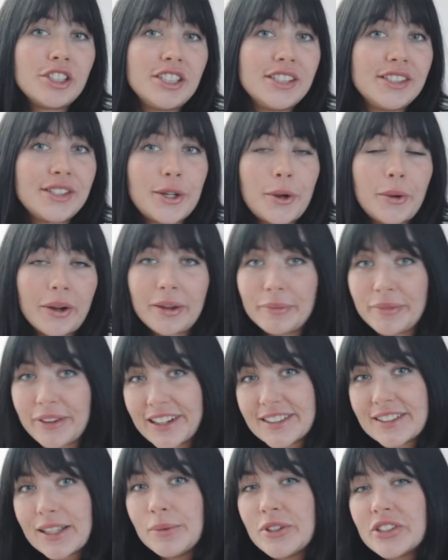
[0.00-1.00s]
she's doing,
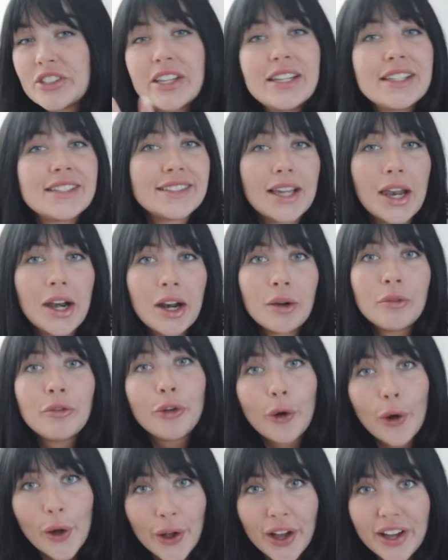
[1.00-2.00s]
because I'm just gonna set it up
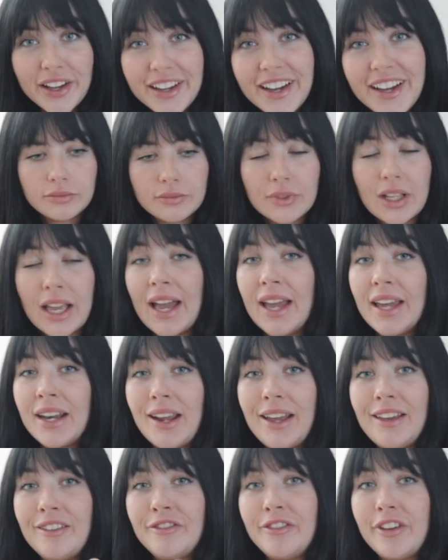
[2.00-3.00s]
for her. It
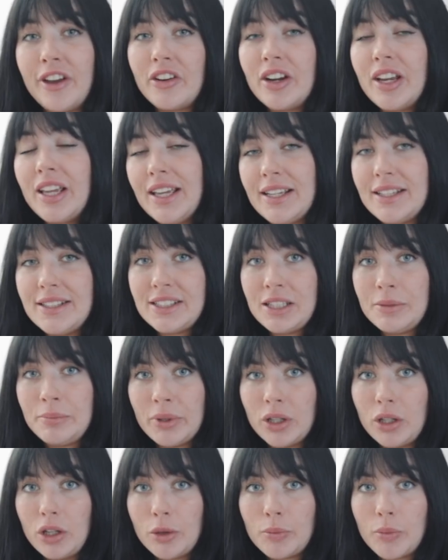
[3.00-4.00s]
had a very easy
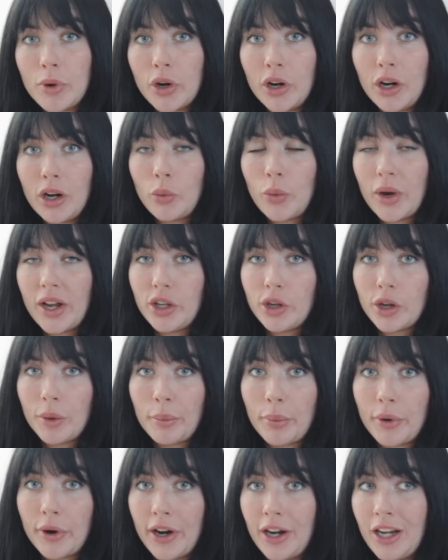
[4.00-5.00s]
build mode where you
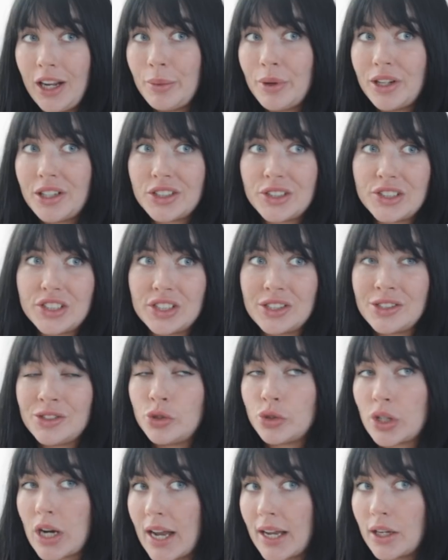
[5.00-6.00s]
can pretty much
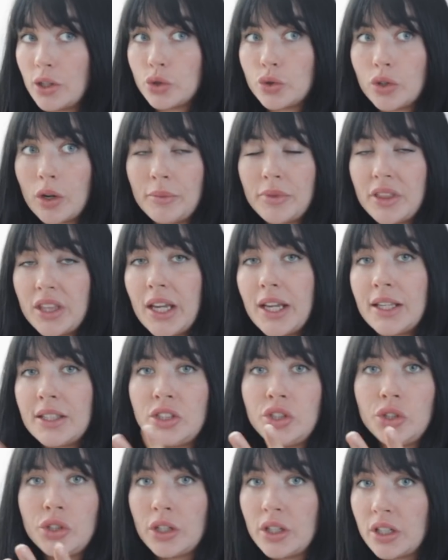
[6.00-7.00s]
just drag and drop
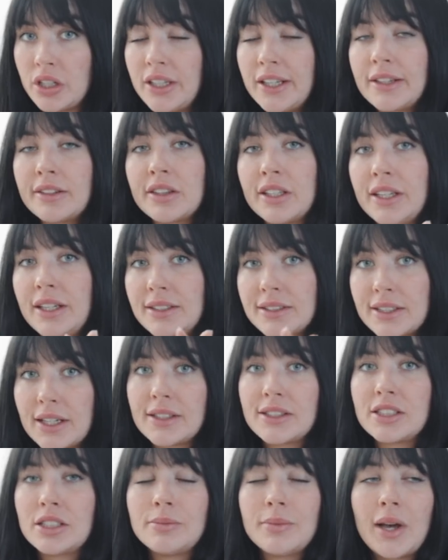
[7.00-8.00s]
things, you can click things,
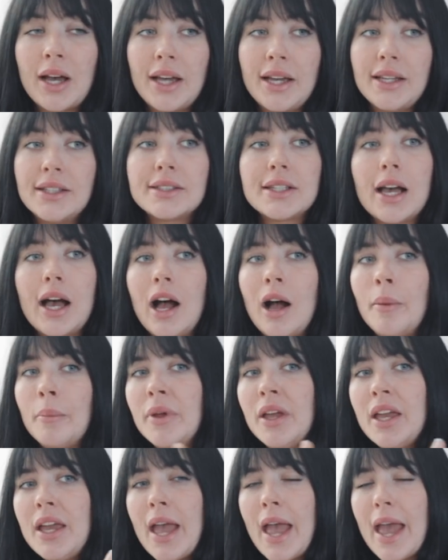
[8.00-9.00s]
customize.
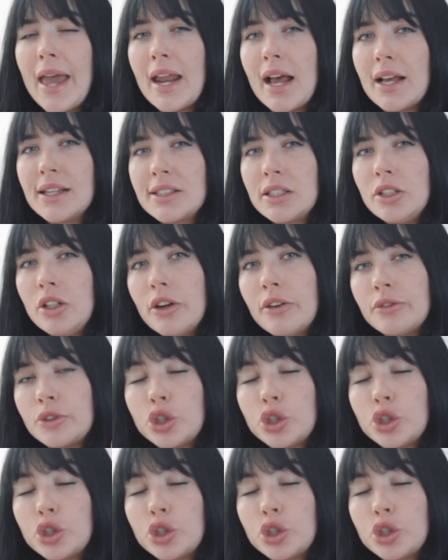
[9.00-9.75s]
It has a lot of